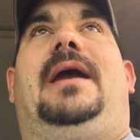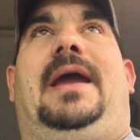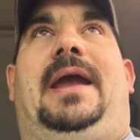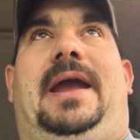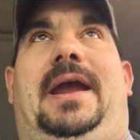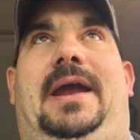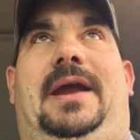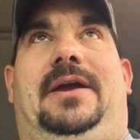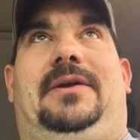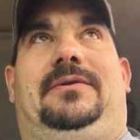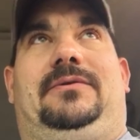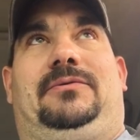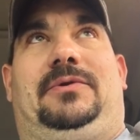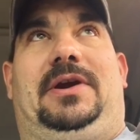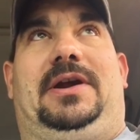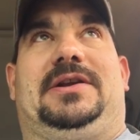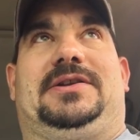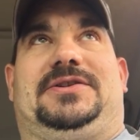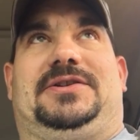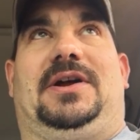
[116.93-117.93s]
and
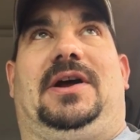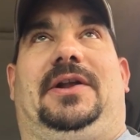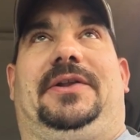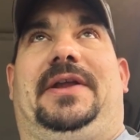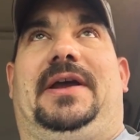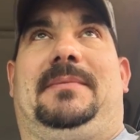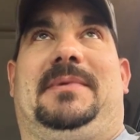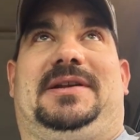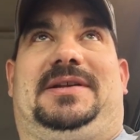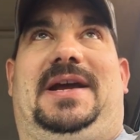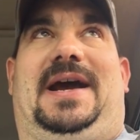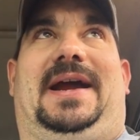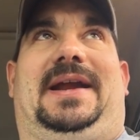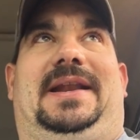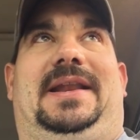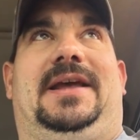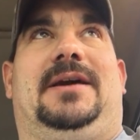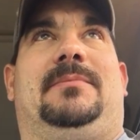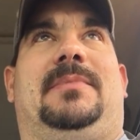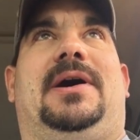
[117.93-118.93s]
reinstalled them and
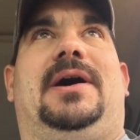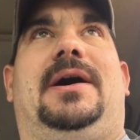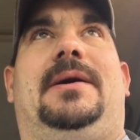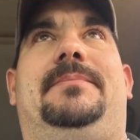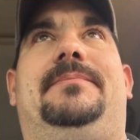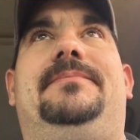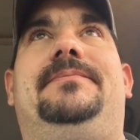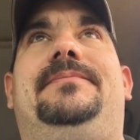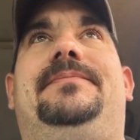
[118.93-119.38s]
tightened them up.